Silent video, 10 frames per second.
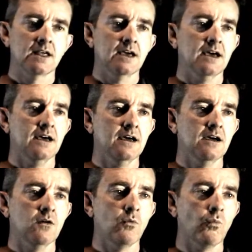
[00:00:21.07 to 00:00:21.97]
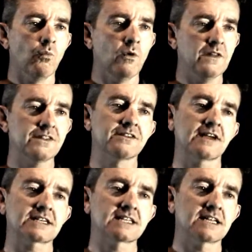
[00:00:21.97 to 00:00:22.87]
What this
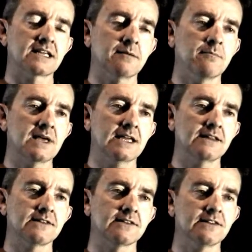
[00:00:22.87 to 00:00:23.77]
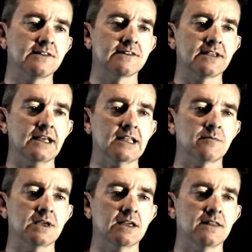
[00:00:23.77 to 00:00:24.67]
actually means is this is telling
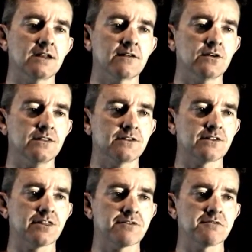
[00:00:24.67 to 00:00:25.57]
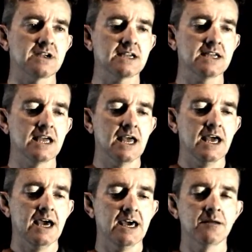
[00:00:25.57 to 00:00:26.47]
me that I've got this 3
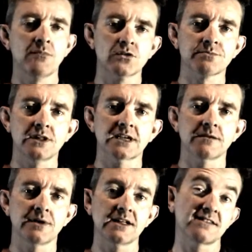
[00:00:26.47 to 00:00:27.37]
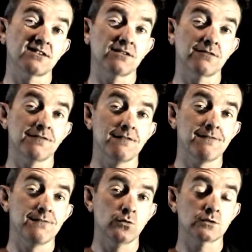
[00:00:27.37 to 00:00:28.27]
and I'm multiplying it by itself
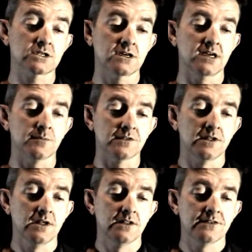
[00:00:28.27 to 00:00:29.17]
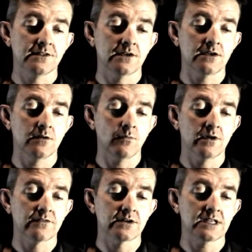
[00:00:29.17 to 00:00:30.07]
4 times. So
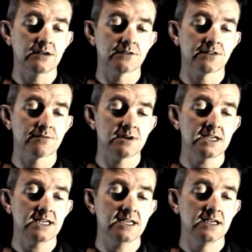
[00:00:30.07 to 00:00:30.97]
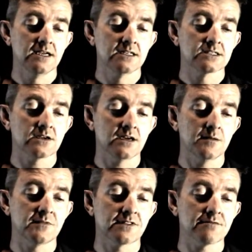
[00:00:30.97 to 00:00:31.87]
what I've got here is 3
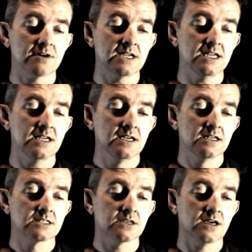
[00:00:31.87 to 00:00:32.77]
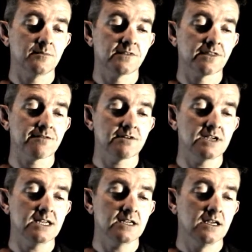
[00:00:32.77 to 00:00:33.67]
times 3 times
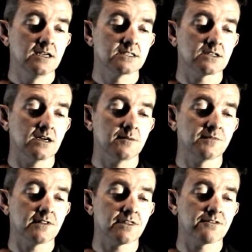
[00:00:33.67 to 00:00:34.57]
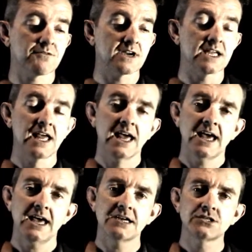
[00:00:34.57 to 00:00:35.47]
3 times 3.
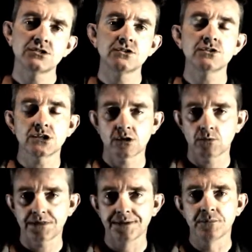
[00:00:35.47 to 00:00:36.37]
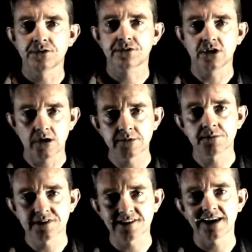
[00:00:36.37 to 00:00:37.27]
And do you know what the most common
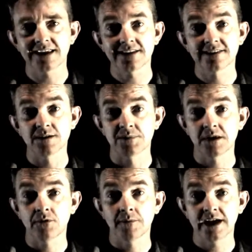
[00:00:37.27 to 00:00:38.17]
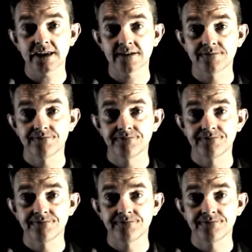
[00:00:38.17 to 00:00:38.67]
mistake is that people make?